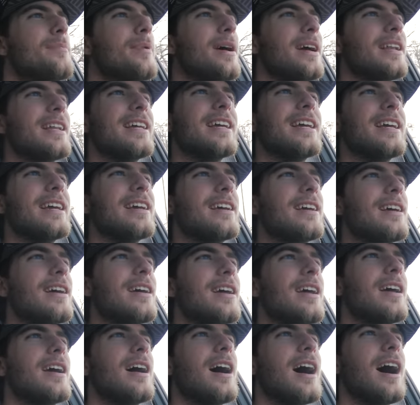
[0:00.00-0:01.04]
But
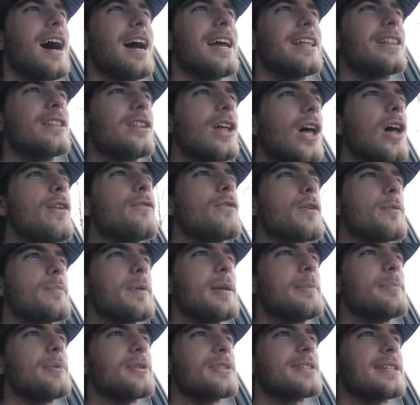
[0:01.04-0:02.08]
I love when
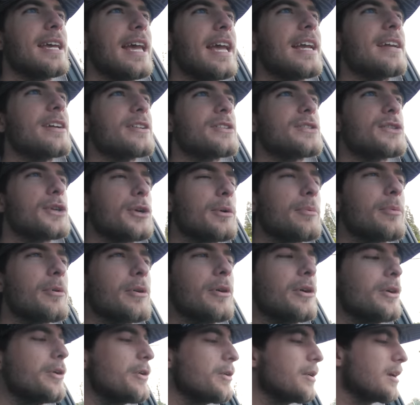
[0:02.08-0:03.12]
people take a
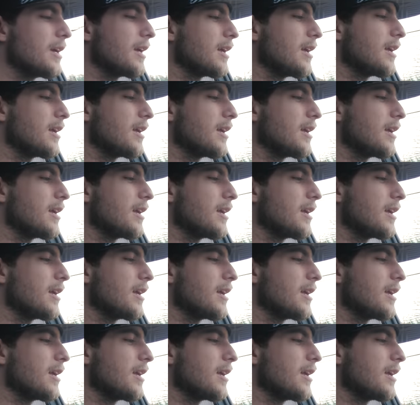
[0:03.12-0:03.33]
Subaru